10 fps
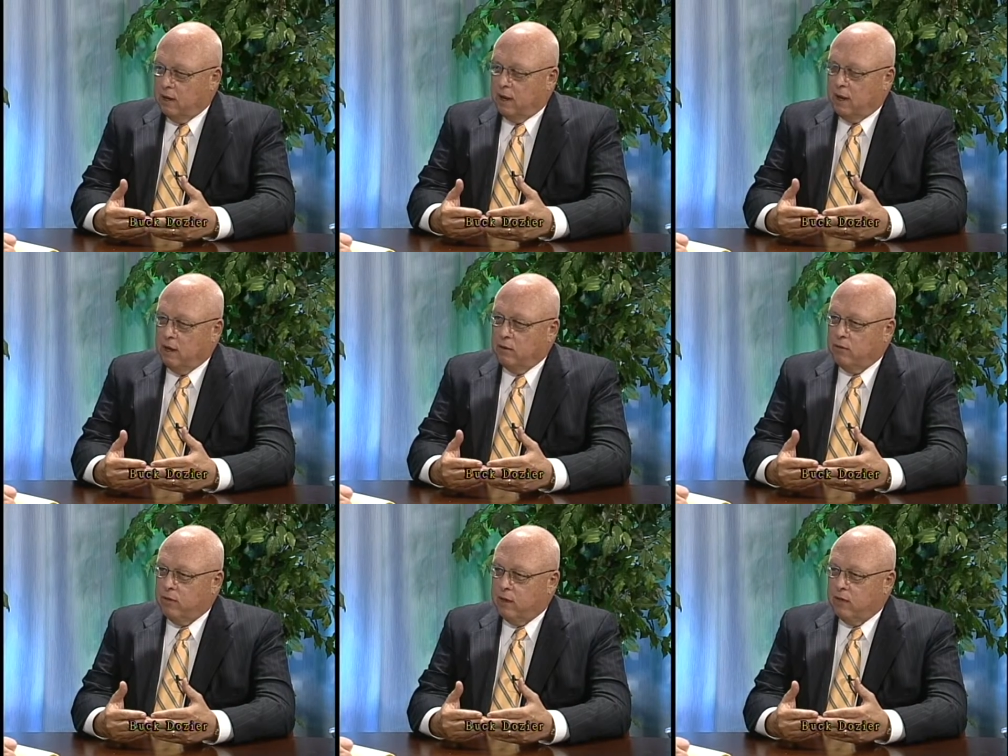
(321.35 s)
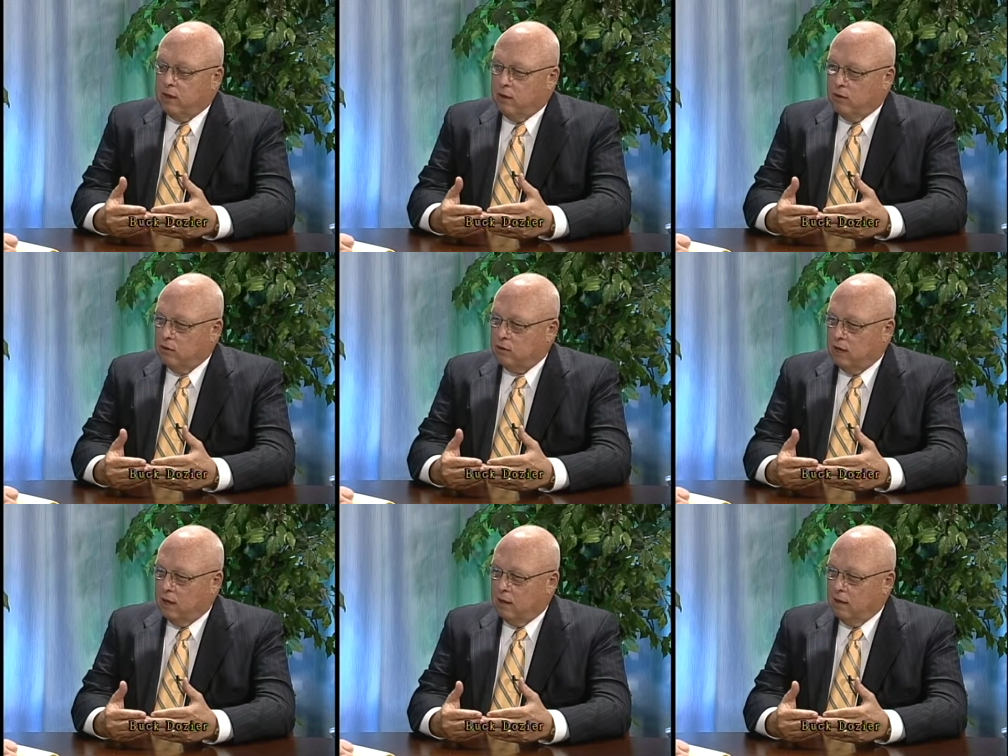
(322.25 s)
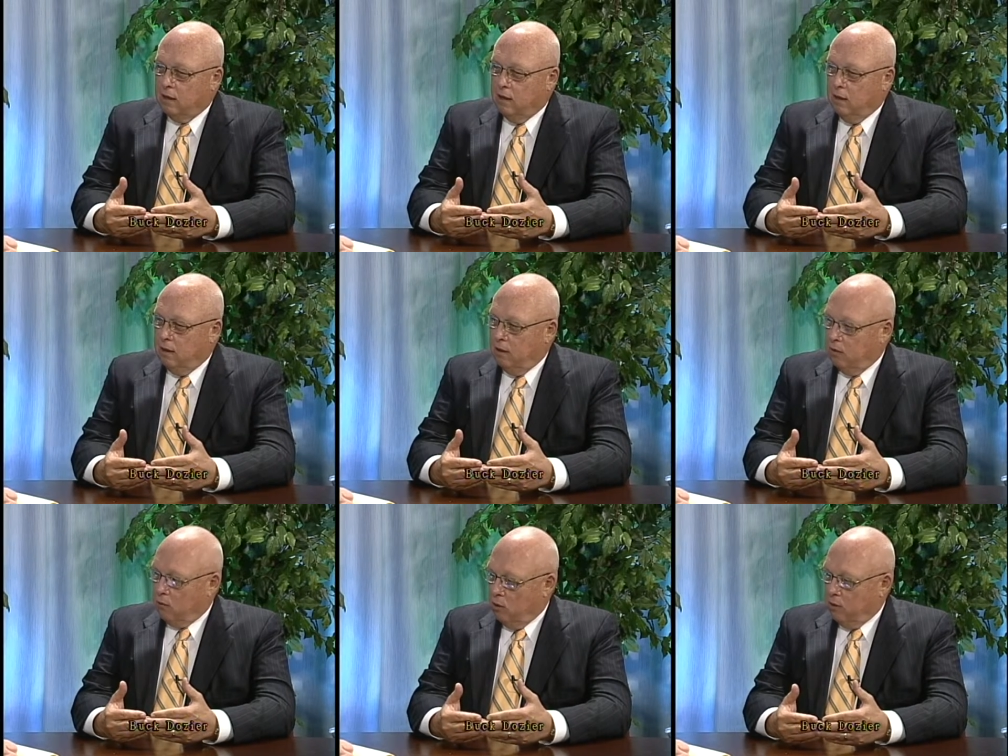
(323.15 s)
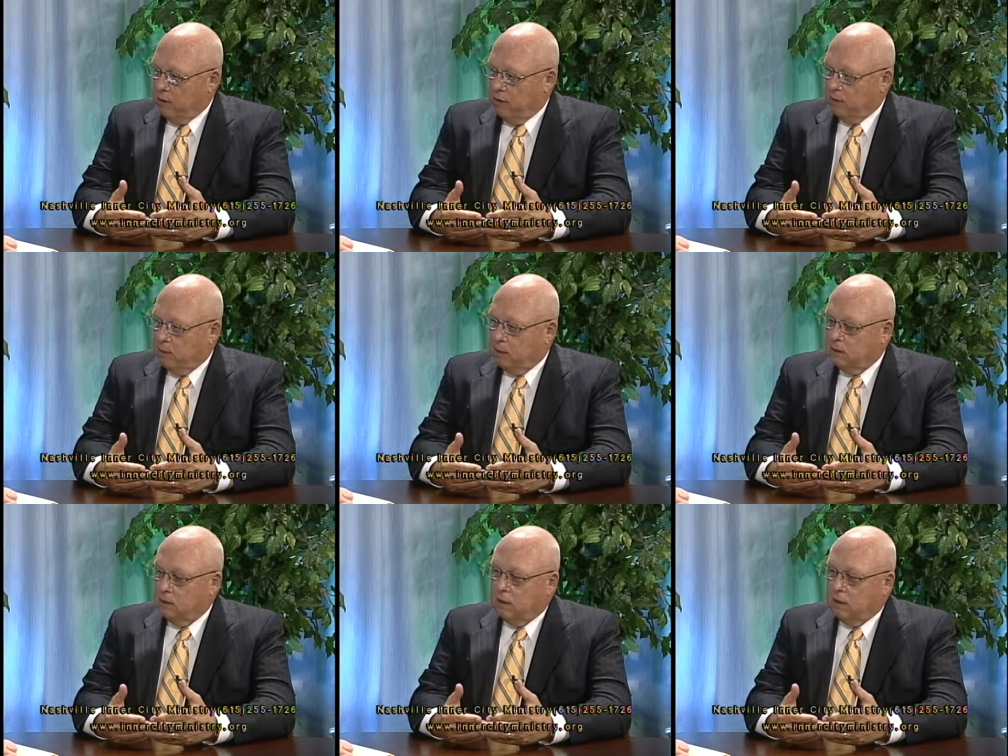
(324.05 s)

and I don't think they understand the role of government.